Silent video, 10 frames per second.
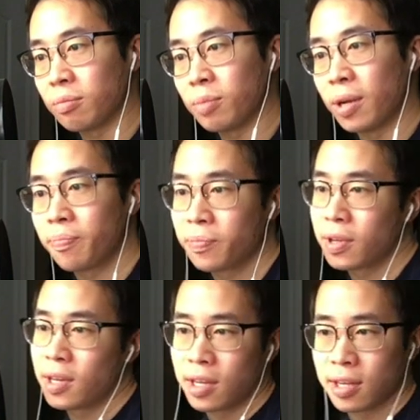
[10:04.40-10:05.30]

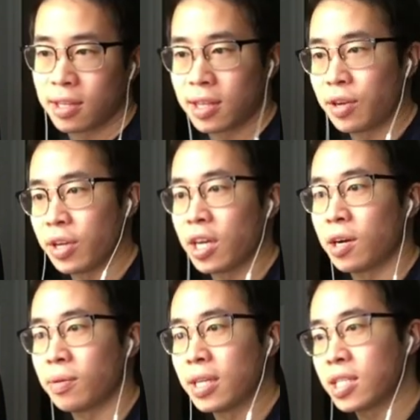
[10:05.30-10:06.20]
but there you
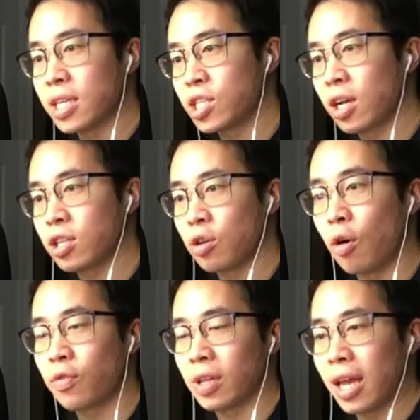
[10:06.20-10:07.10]
go. It's, it's not
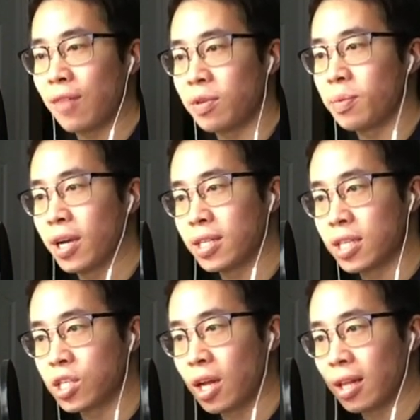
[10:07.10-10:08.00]
overly heavy because
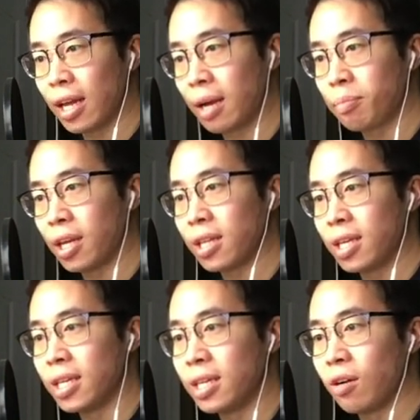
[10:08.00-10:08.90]
it's not like I'm playing
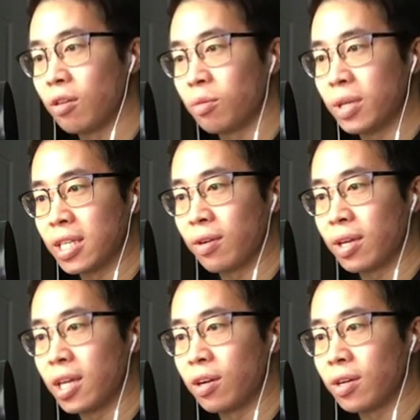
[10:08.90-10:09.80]
the E all the way down
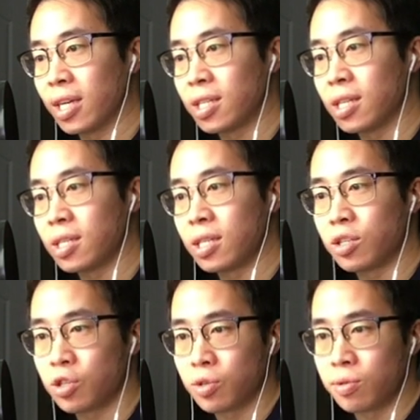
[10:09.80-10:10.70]
here next to the
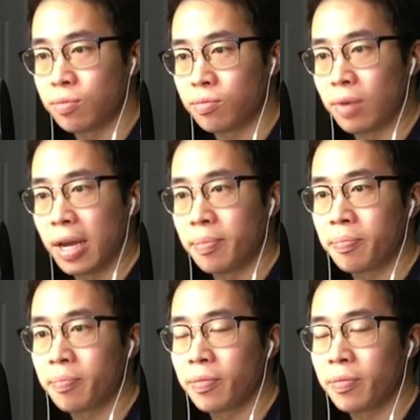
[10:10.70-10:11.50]
C2, right?